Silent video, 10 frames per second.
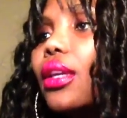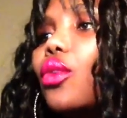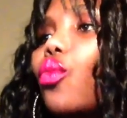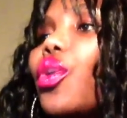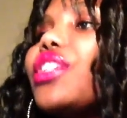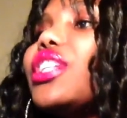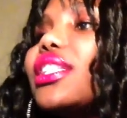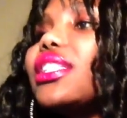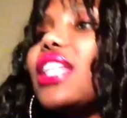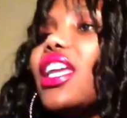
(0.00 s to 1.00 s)
We
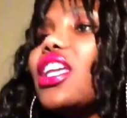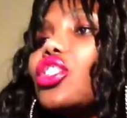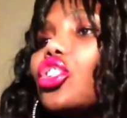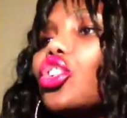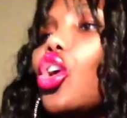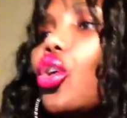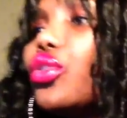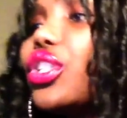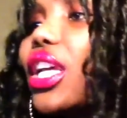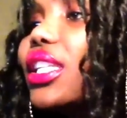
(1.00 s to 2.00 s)
just take it slow,
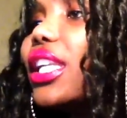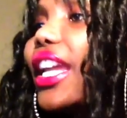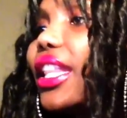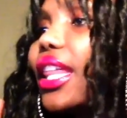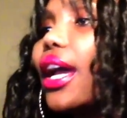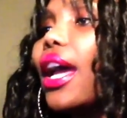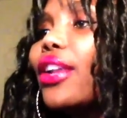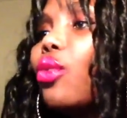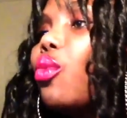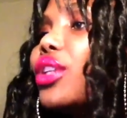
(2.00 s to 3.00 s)
just like that. I
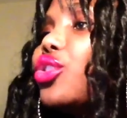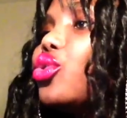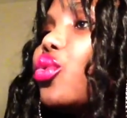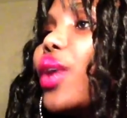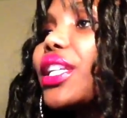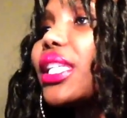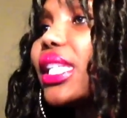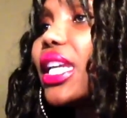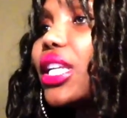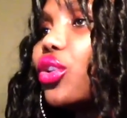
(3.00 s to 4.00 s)
don't want you to
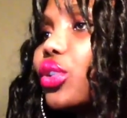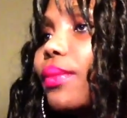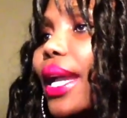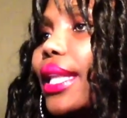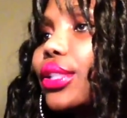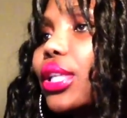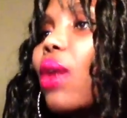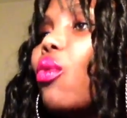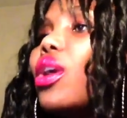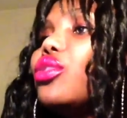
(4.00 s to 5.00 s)
exceed those miles. I
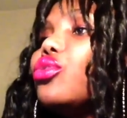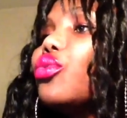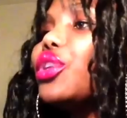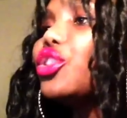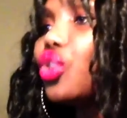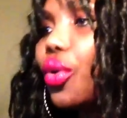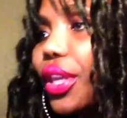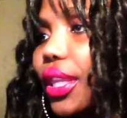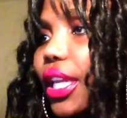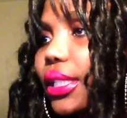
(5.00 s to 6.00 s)
want you to
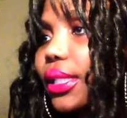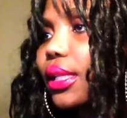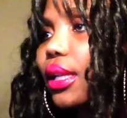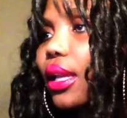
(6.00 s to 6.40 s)
enjoy this.